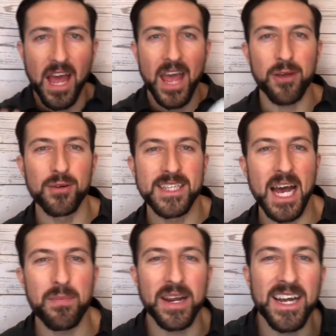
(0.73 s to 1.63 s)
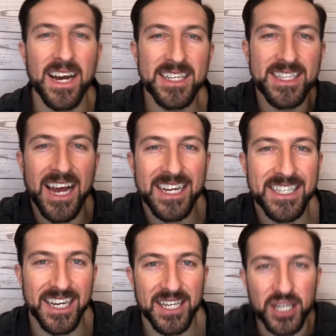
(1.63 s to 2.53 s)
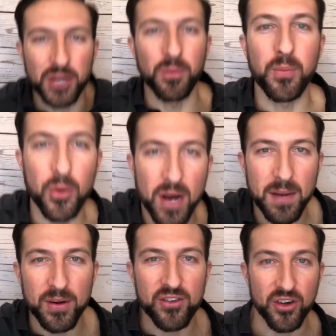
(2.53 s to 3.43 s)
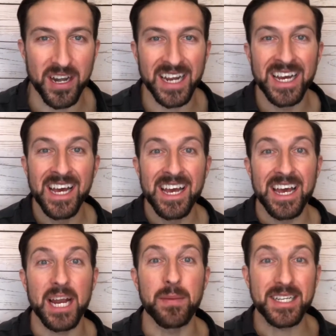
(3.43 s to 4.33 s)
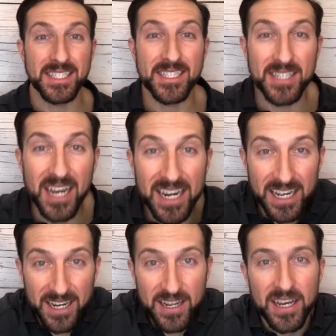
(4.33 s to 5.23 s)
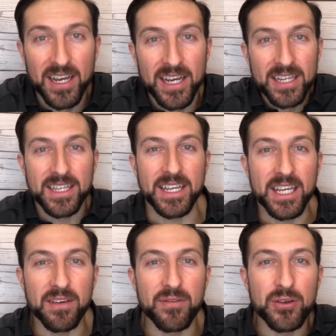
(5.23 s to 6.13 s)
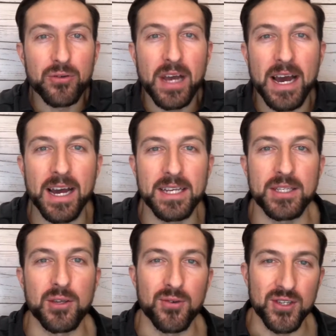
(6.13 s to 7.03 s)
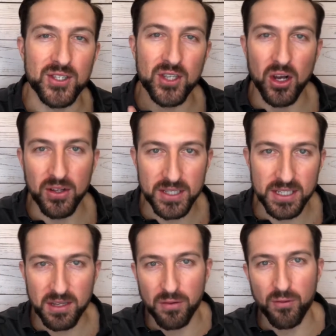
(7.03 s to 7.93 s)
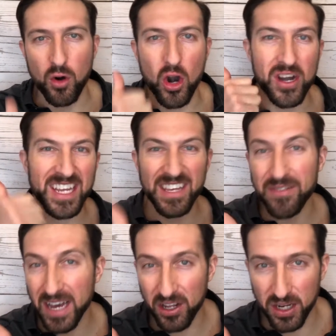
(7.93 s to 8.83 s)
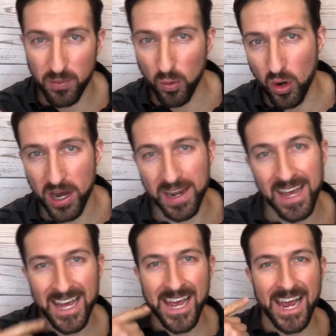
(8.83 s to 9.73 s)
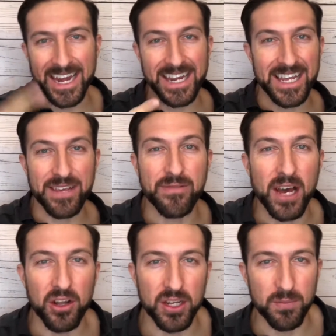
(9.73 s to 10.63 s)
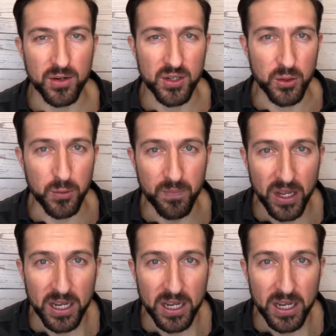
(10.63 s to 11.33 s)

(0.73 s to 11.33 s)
Hey, what's happening, guys? Zach Sickich here with ProHybrid Training, and I'm excited to give you guys the results for Eval number 1 and Eval number 2.